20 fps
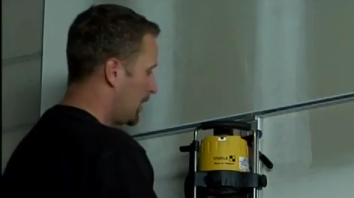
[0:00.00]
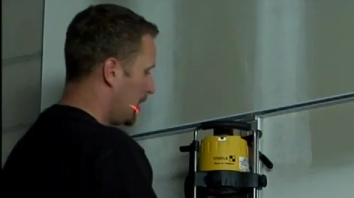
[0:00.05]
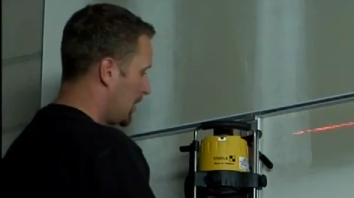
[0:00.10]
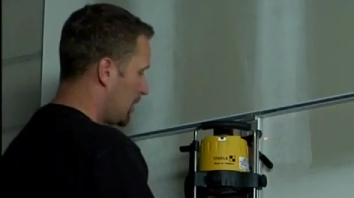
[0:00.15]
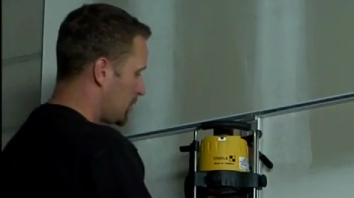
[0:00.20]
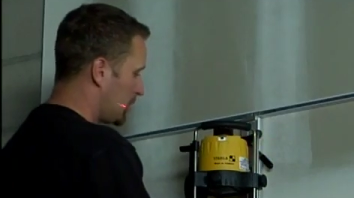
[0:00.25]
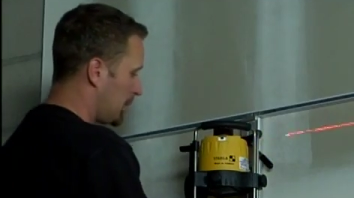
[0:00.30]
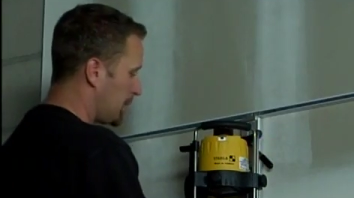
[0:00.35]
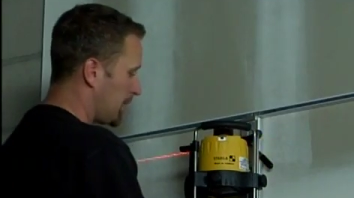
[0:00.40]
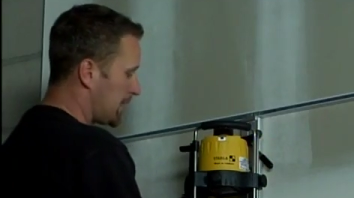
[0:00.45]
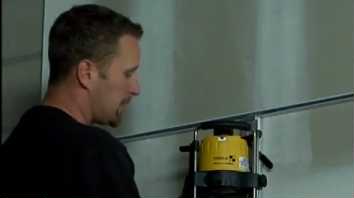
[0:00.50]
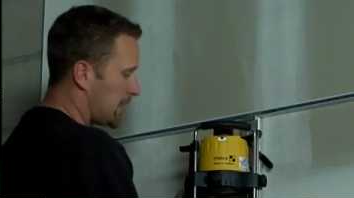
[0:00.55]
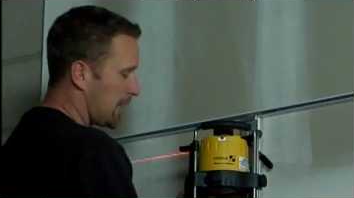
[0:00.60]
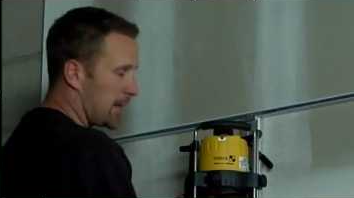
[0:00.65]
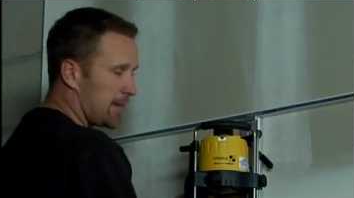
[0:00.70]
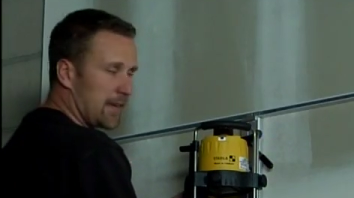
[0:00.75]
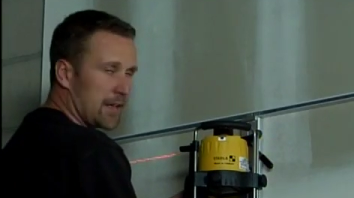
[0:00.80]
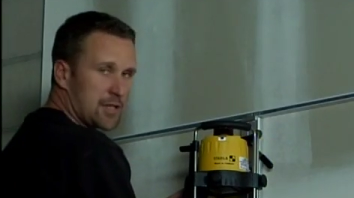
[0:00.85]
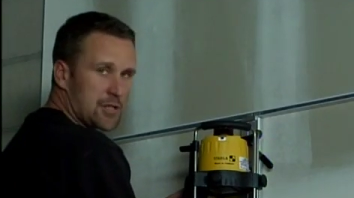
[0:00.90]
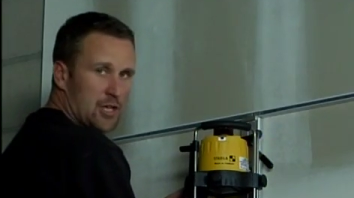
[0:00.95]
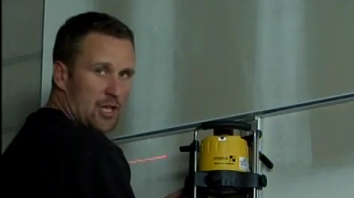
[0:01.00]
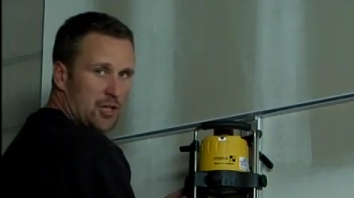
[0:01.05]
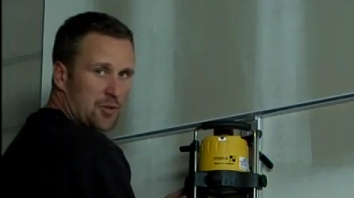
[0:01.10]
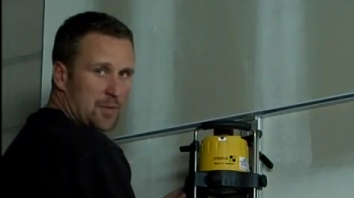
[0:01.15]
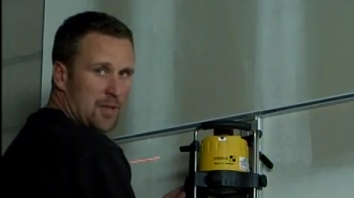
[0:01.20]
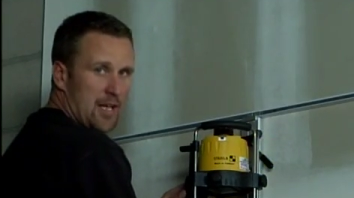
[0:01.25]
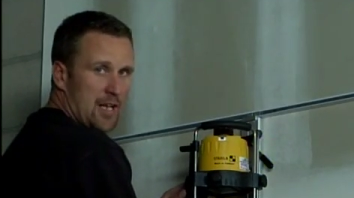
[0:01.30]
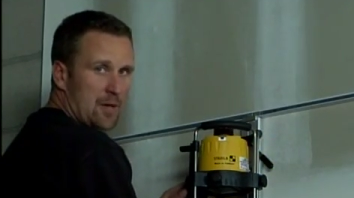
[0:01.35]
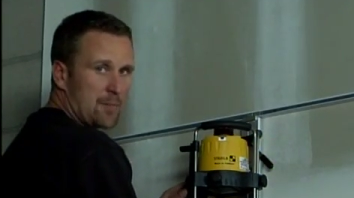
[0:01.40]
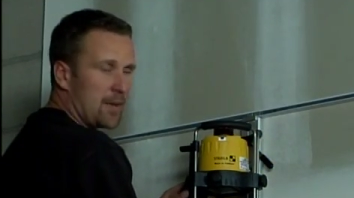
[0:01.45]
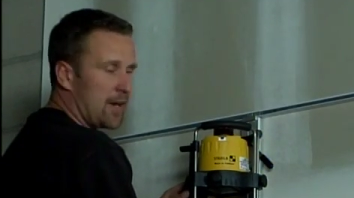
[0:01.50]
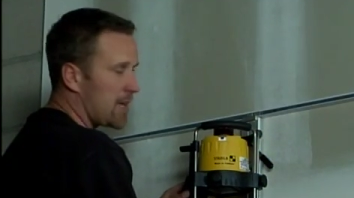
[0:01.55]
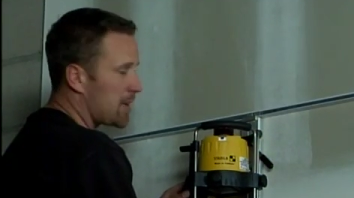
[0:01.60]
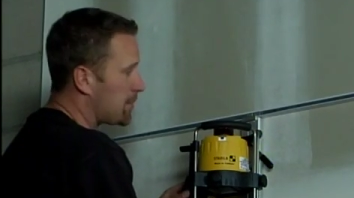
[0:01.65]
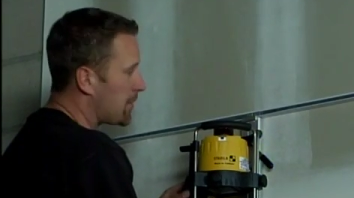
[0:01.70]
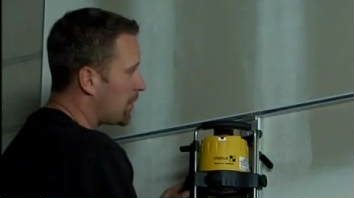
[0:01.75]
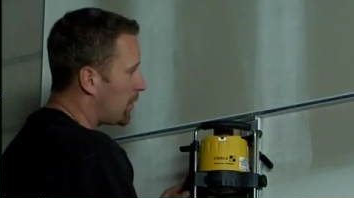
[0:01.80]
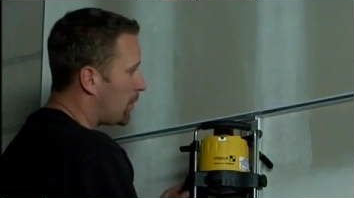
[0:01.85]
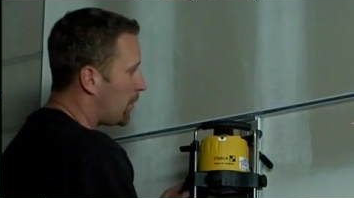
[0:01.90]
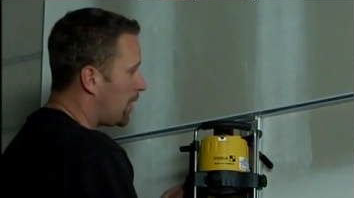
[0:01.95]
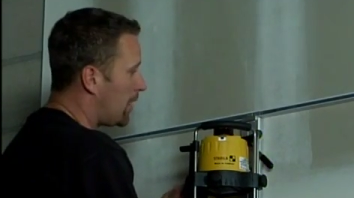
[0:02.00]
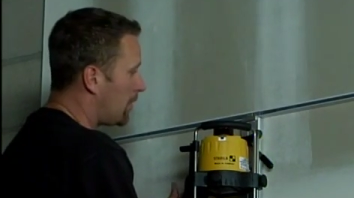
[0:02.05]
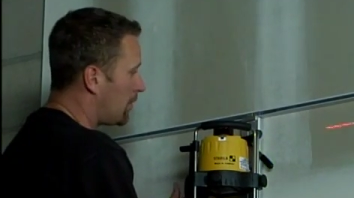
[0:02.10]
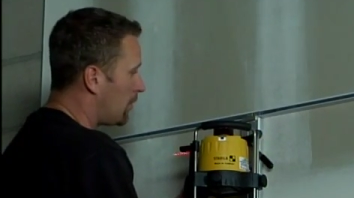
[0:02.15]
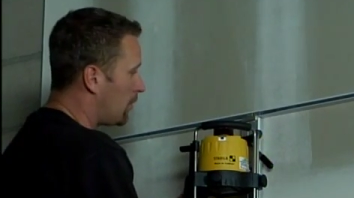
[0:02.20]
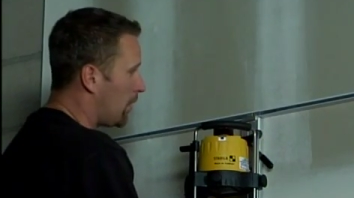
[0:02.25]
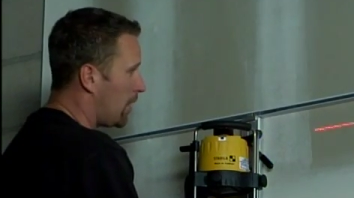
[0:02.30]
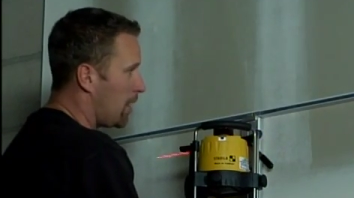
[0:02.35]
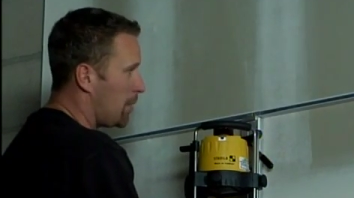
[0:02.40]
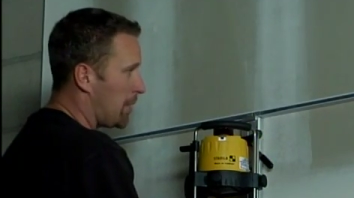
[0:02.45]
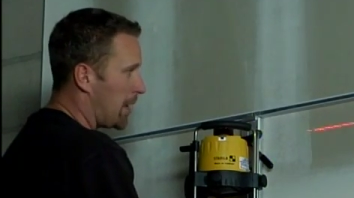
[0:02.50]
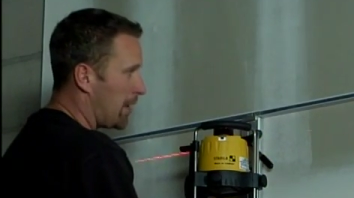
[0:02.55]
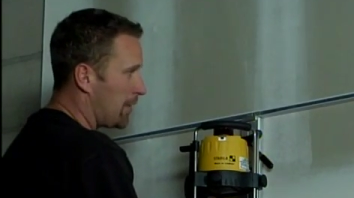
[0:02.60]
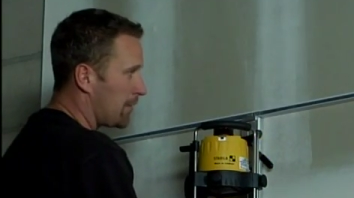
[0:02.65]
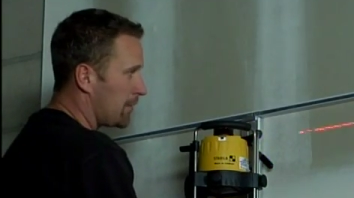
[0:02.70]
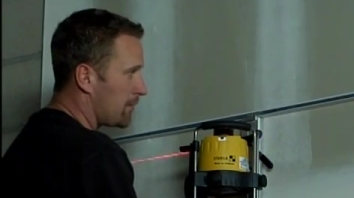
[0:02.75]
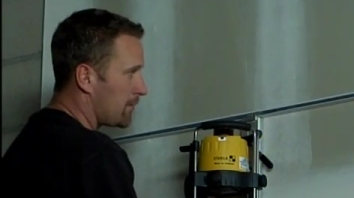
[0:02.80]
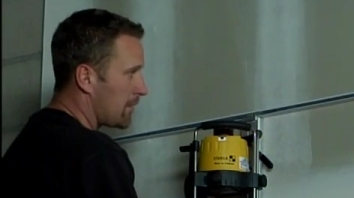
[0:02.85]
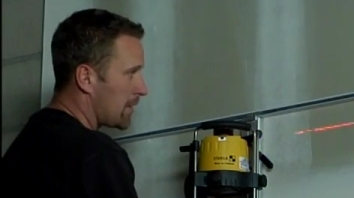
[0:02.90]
So I'm going to take the adjustment on the bottom of the wall mount